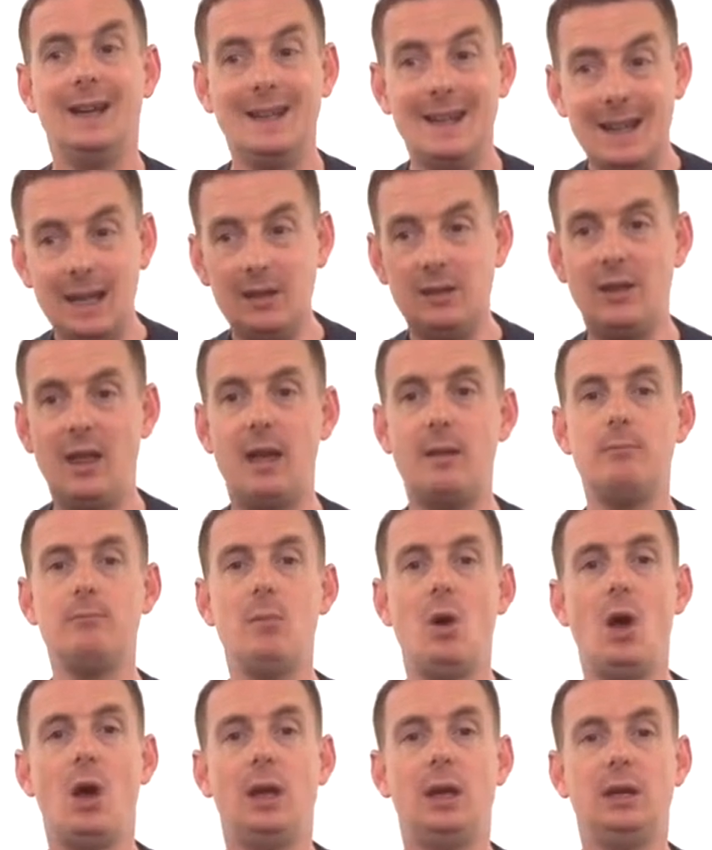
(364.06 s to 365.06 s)
And in their
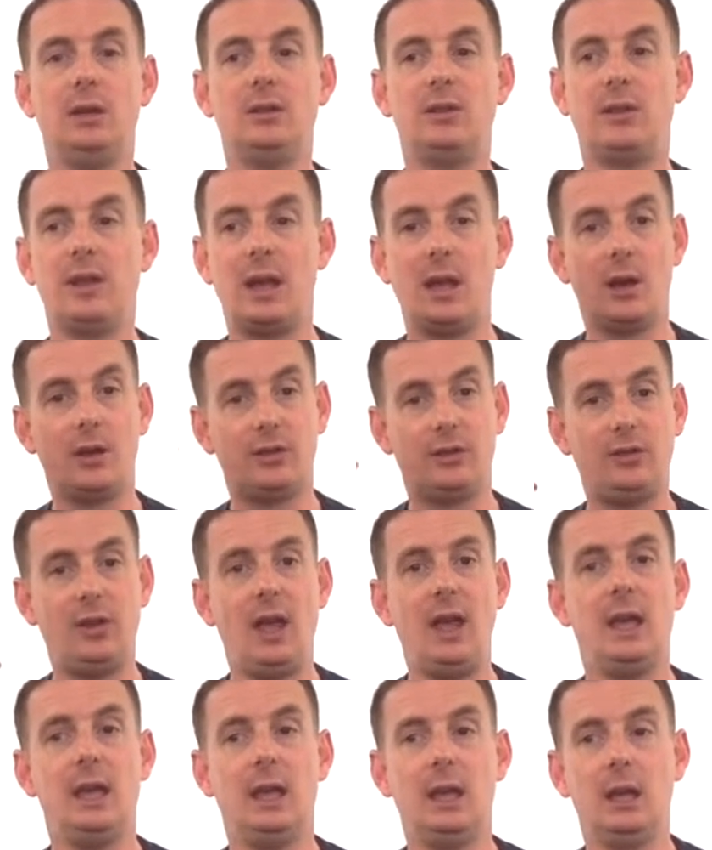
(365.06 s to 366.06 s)
mind, they are
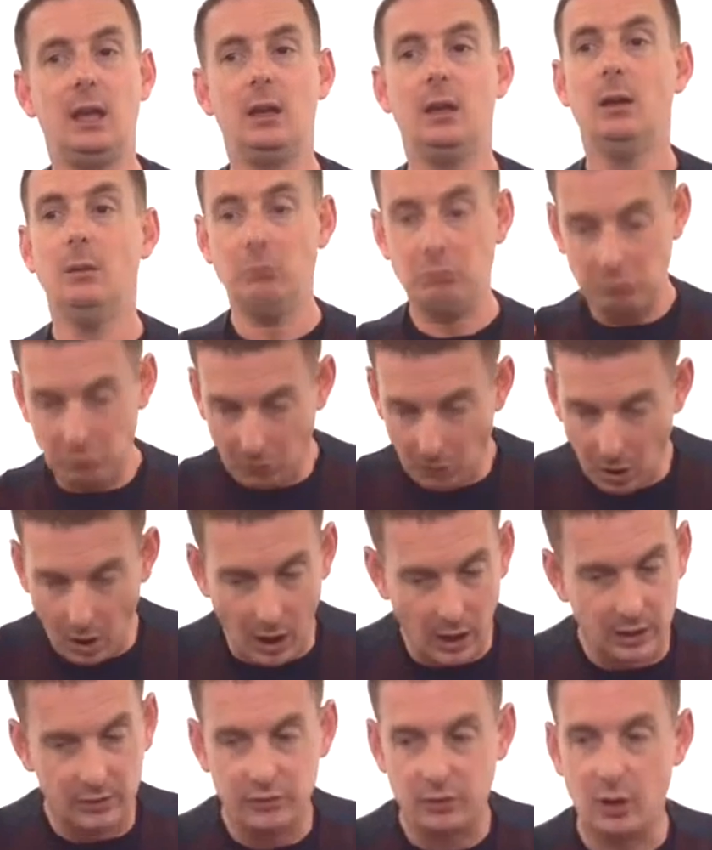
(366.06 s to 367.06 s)
saying,
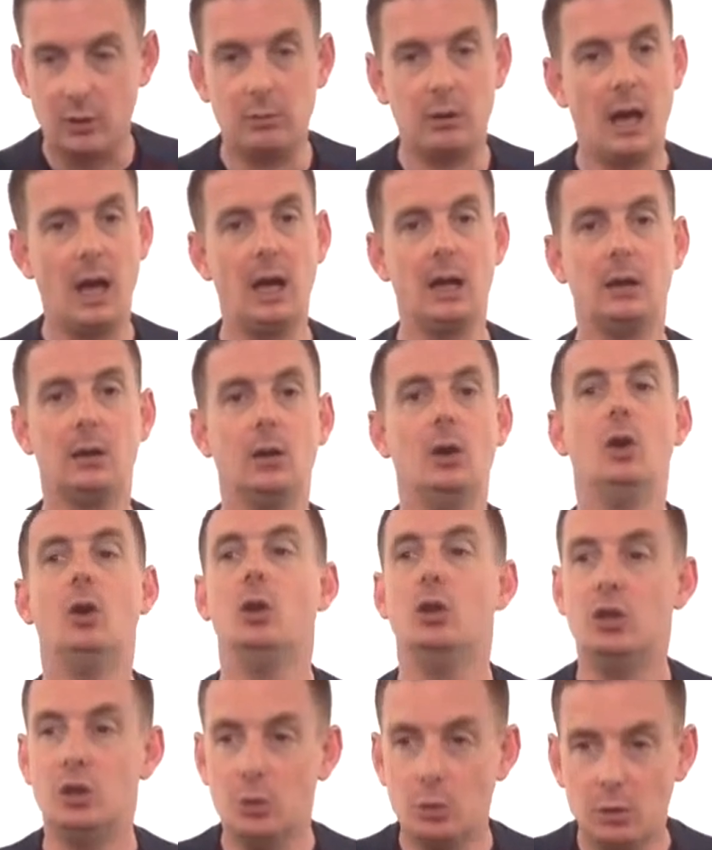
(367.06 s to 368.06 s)
it's okay.
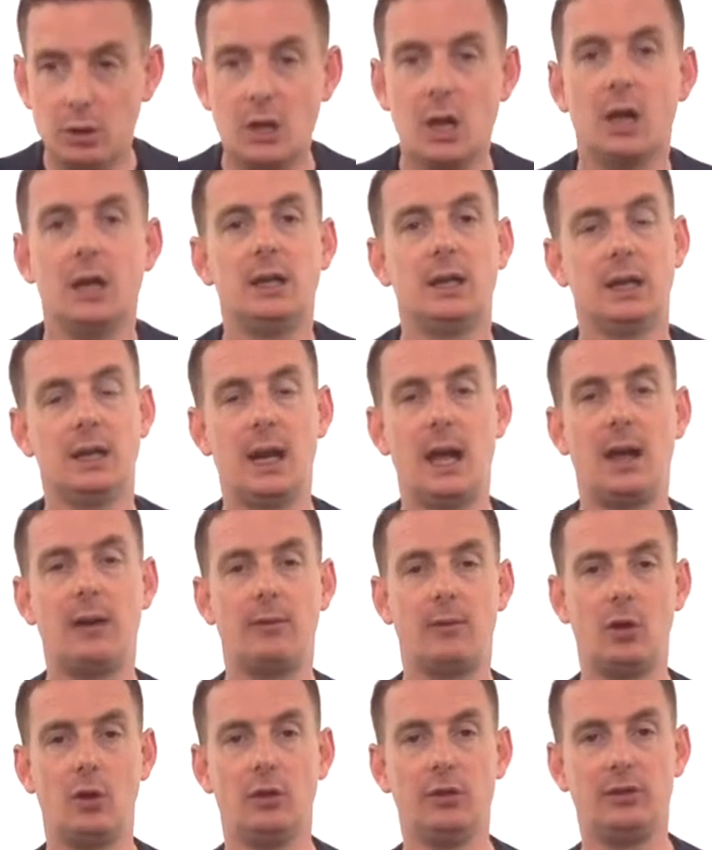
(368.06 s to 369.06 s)
You and I can
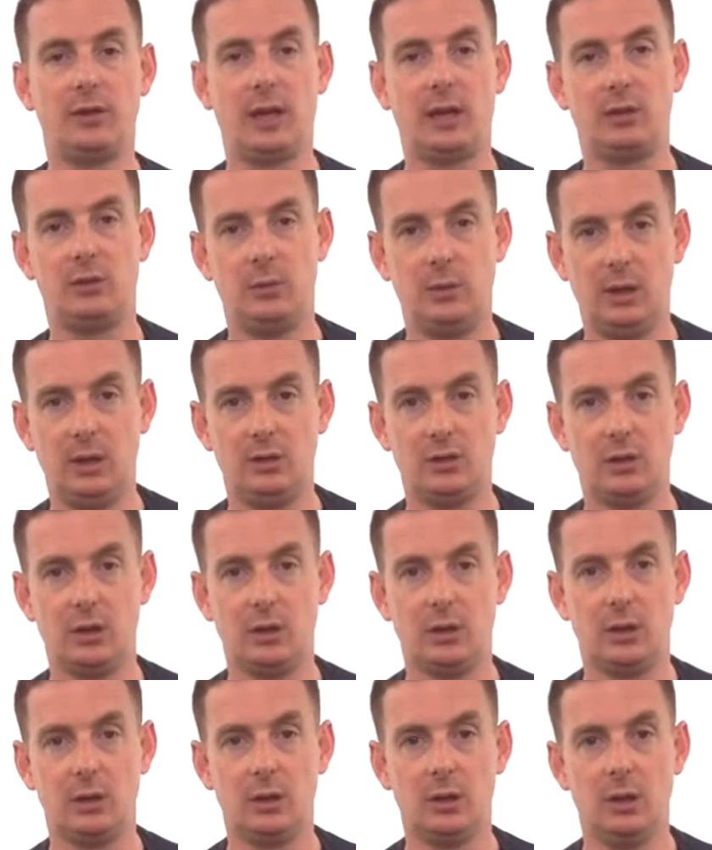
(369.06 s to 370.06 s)
have contact with each
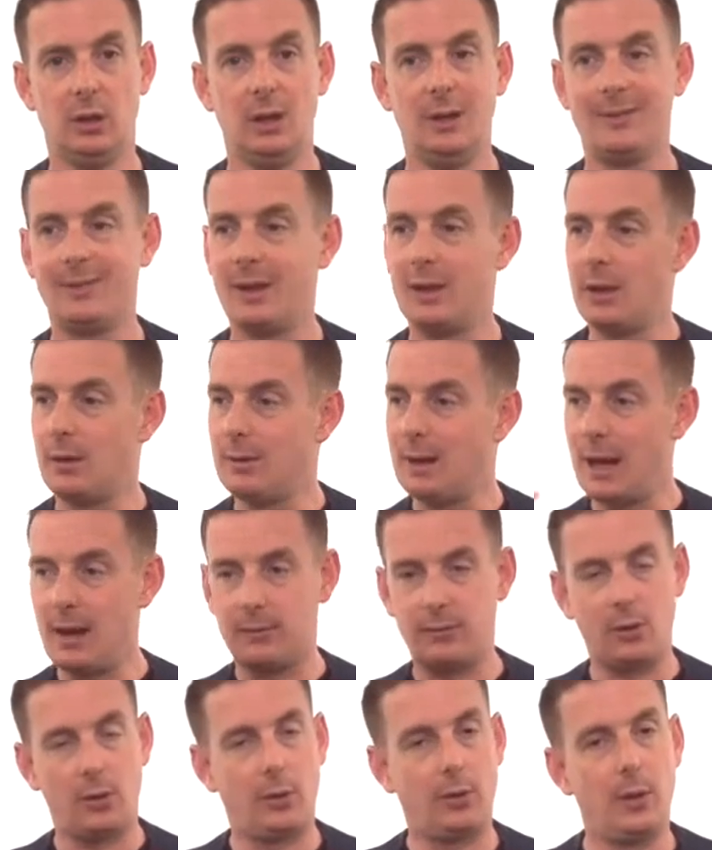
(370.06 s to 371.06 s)
other. They don't
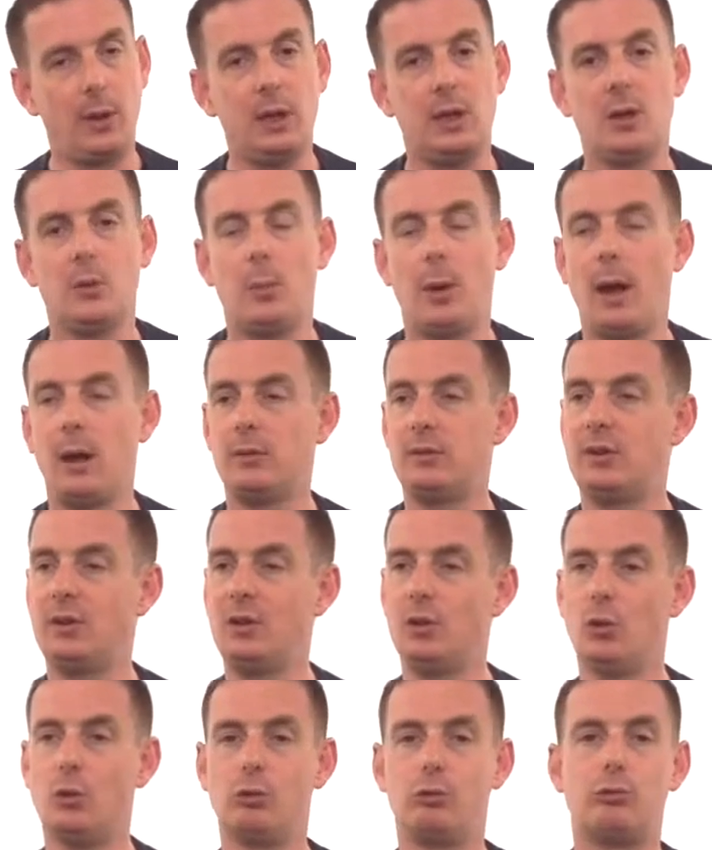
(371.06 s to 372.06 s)
have to think about
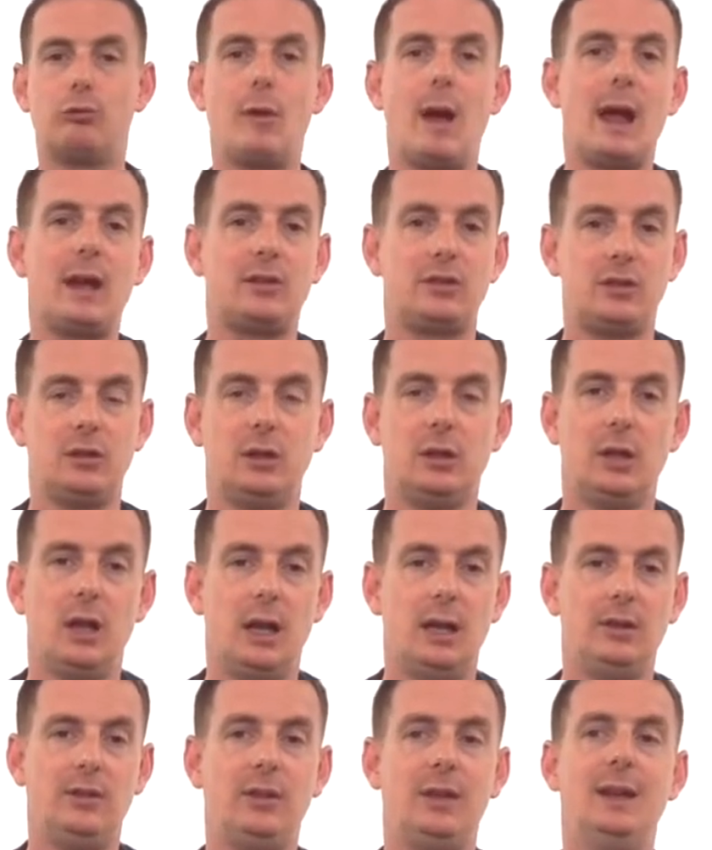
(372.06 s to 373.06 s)
it or
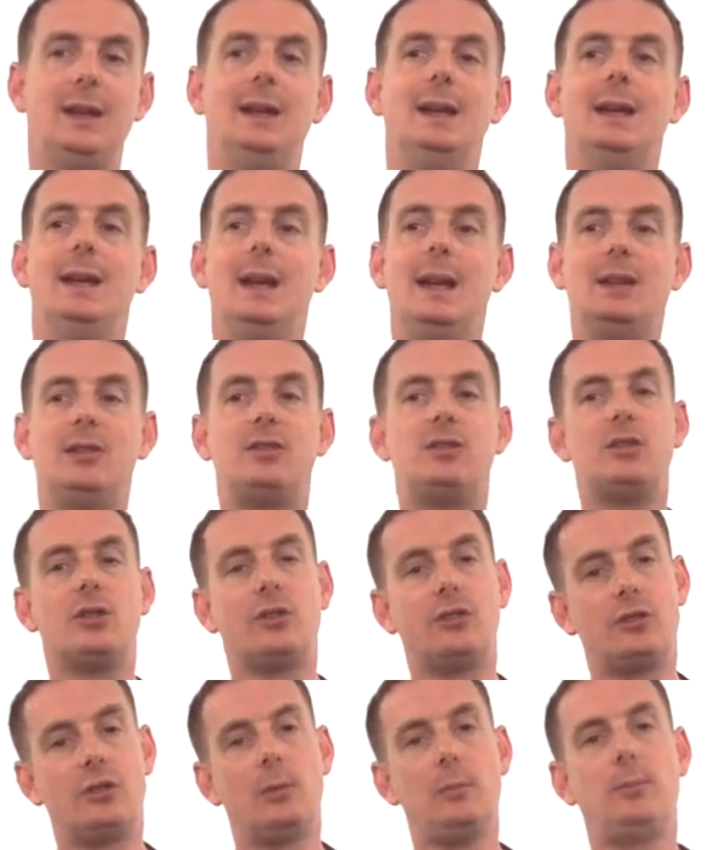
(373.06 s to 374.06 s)
rationalize it. It's
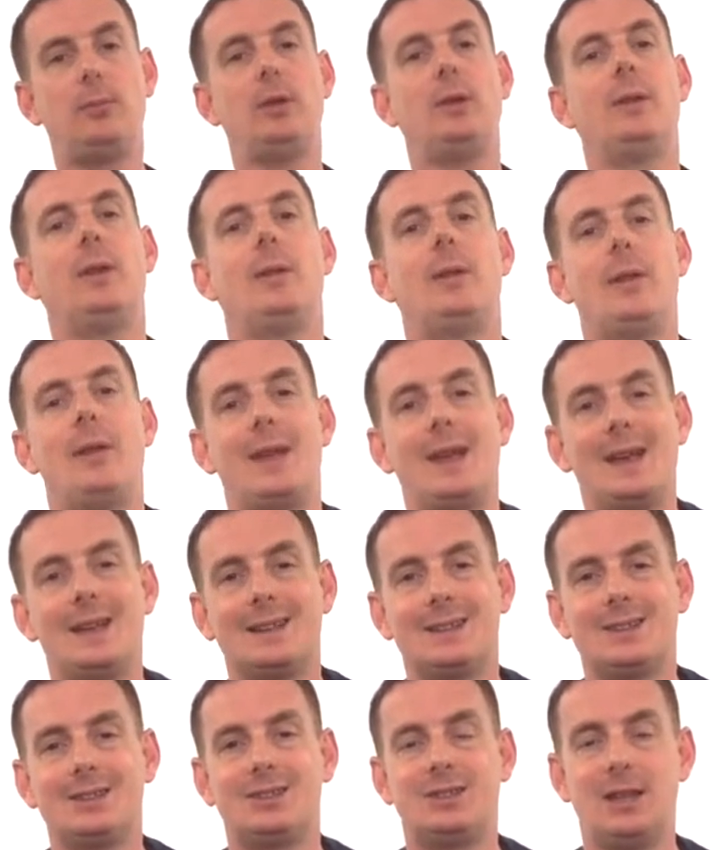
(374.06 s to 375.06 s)
just something that they
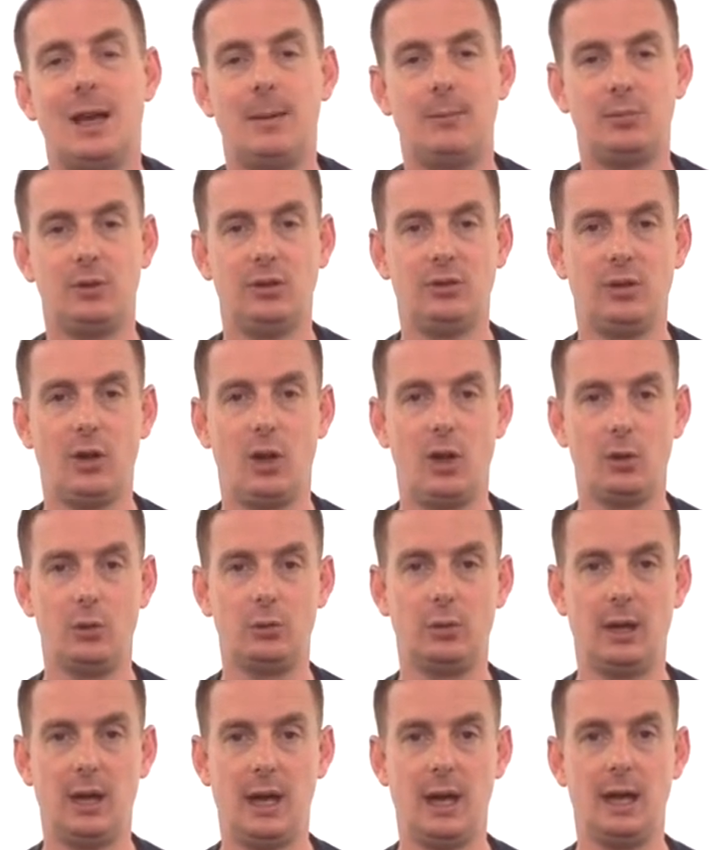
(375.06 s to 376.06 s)
accept as
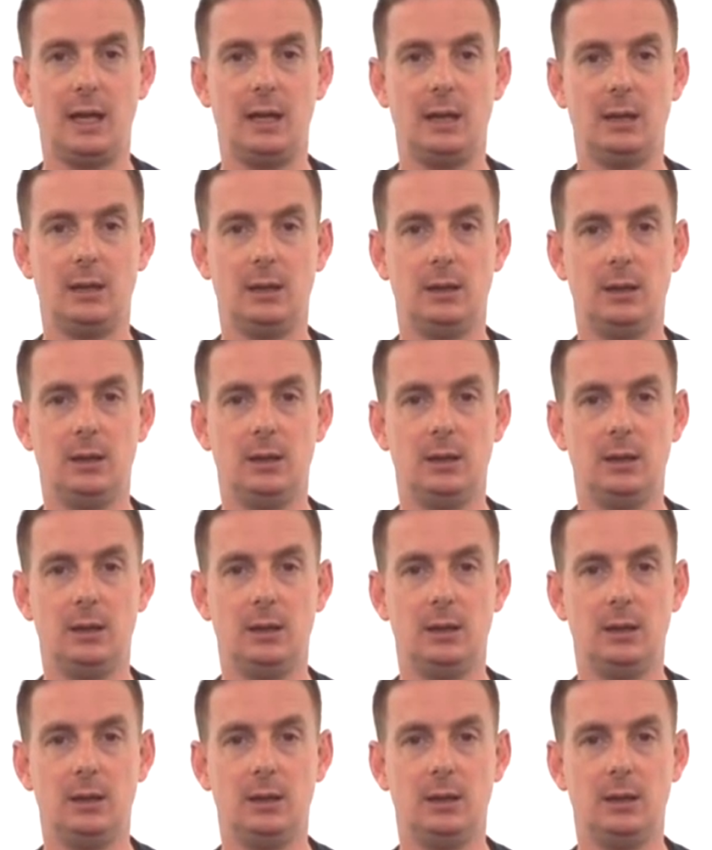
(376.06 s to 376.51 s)
okay.